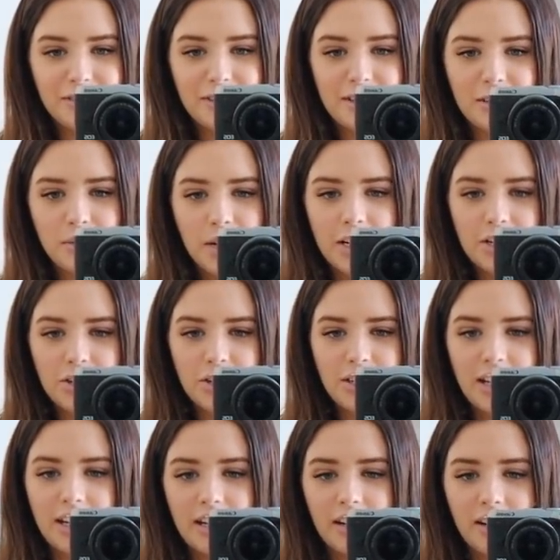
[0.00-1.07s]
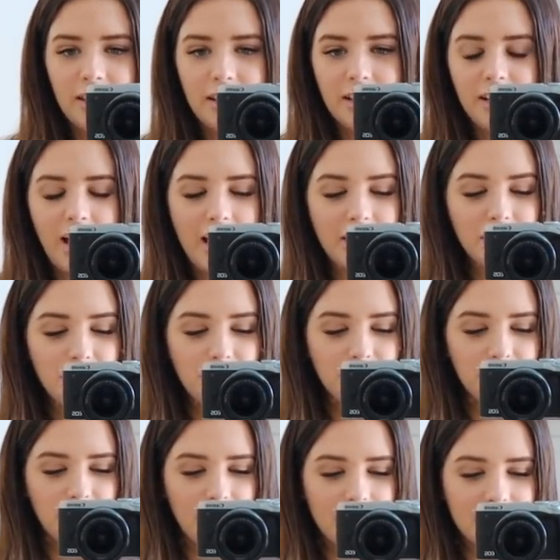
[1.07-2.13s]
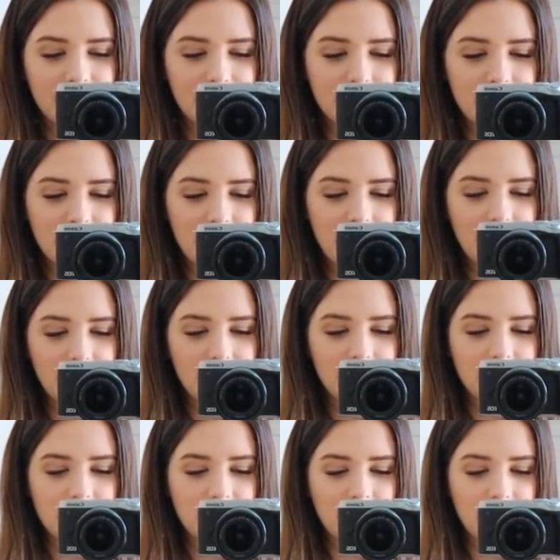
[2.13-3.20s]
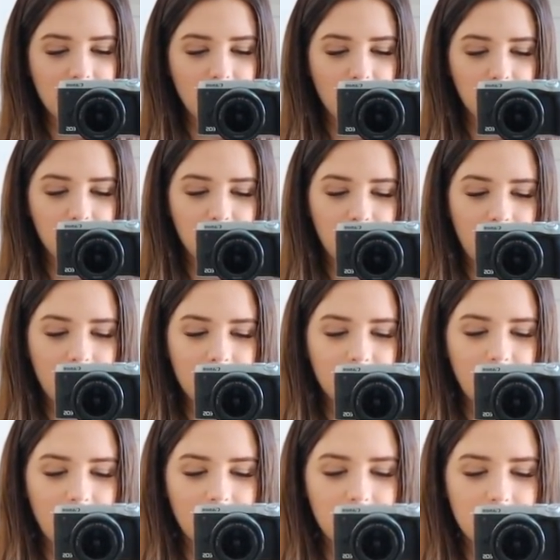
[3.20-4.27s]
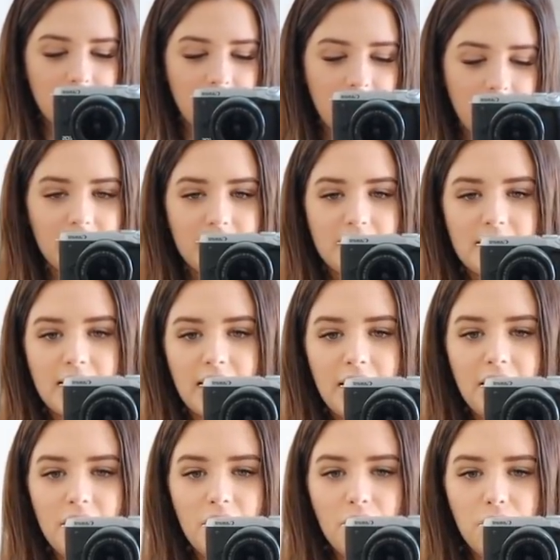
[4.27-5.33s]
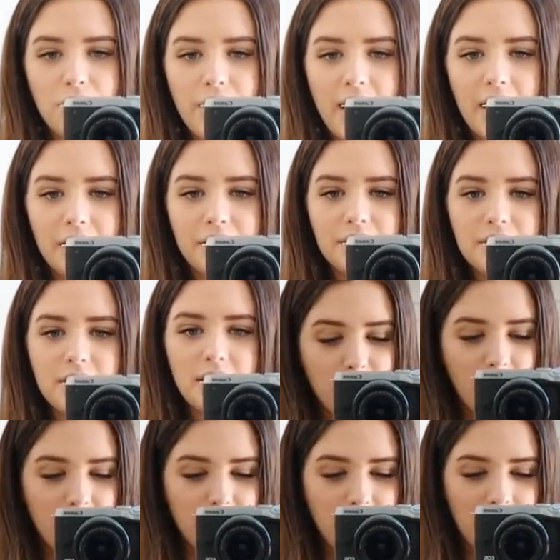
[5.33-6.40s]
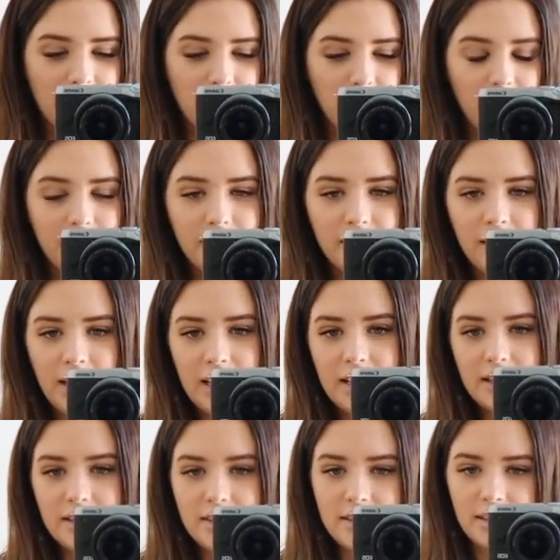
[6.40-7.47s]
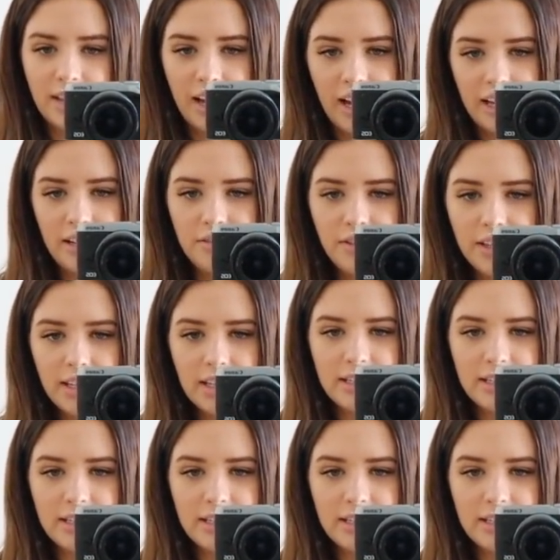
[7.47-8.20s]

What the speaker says: squished and I don't know if you guys can see it, the skin, oh, you kind of can see it. The skin around my belly button is kind of like a